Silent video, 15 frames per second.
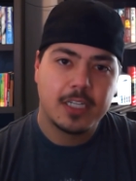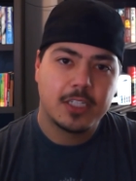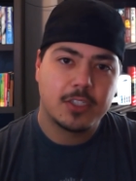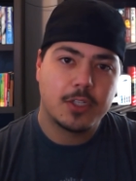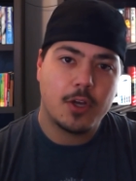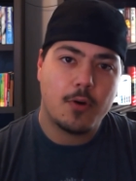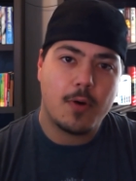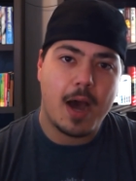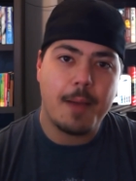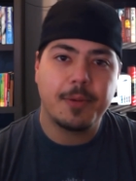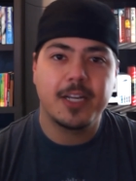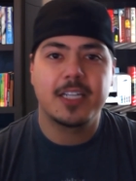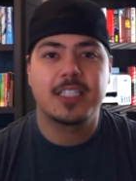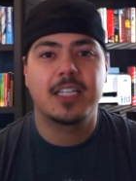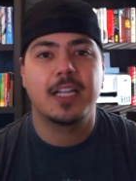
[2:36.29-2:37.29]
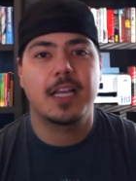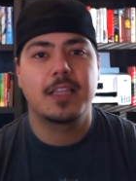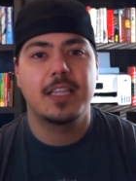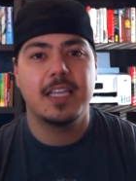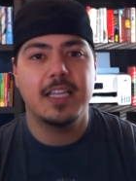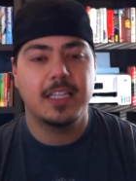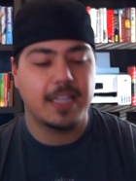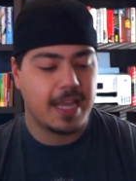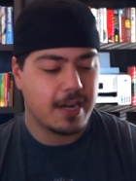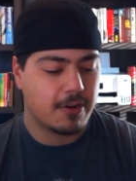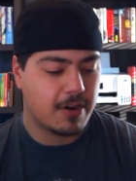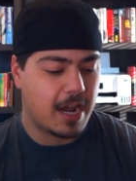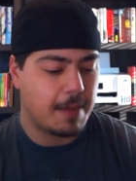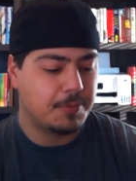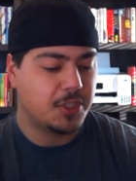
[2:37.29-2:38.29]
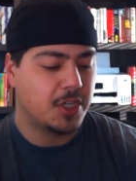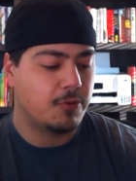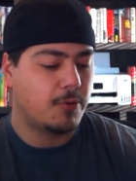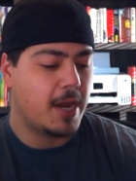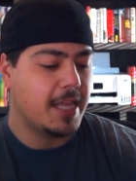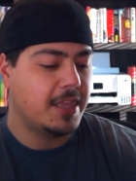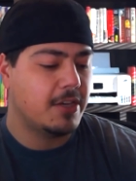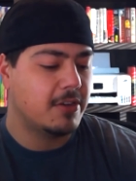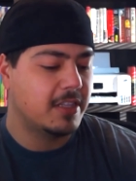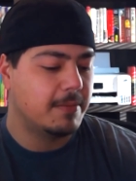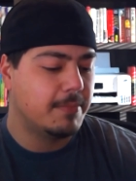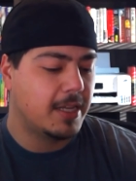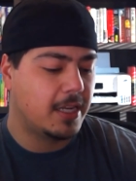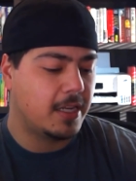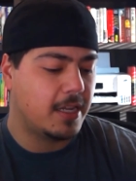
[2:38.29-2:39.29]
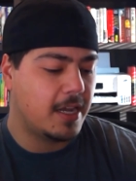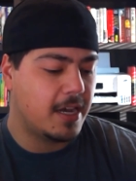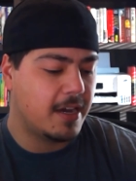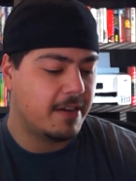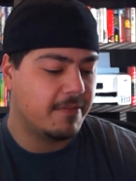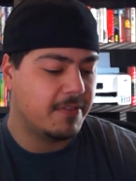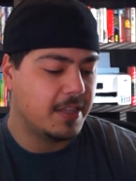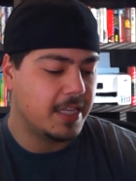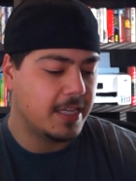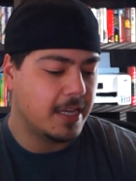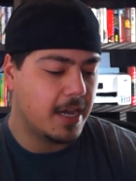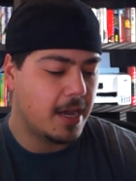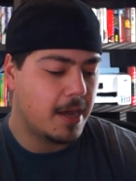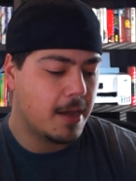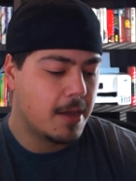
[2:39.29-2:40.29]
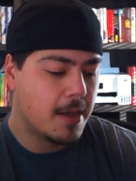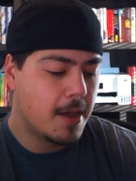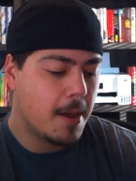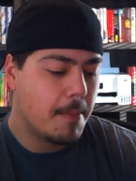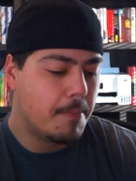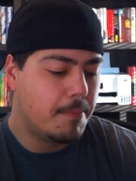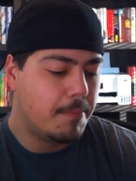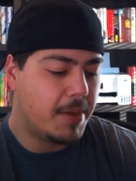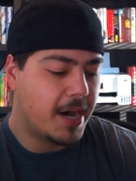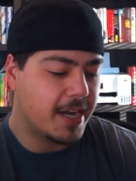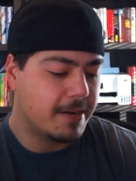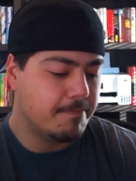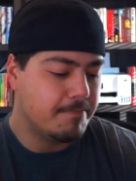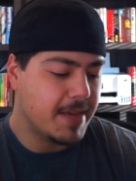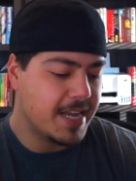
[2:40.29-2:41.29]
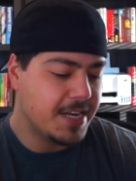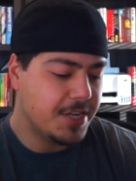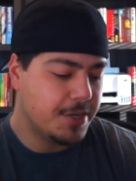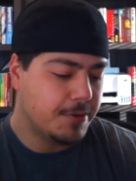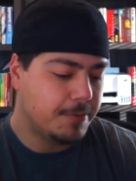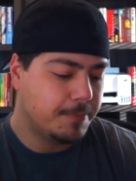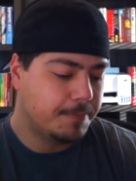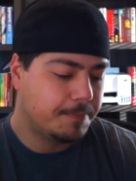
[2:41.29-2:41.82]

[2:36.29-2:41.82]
So I'm going to select the later option right there in the middle of the bottom menu.